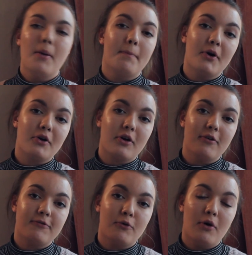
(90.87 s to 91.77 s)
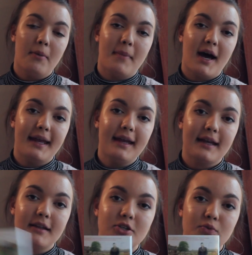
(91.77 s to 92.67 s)
book for my
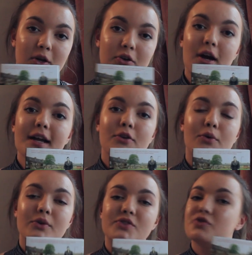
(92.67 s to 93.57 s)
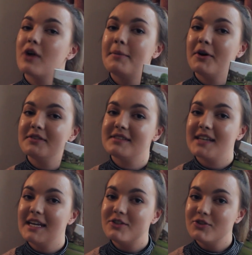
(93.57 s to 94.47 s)
English 109 course, Drama on
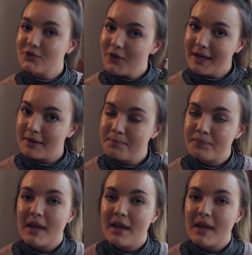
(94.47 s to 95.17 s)
Stage and Screen.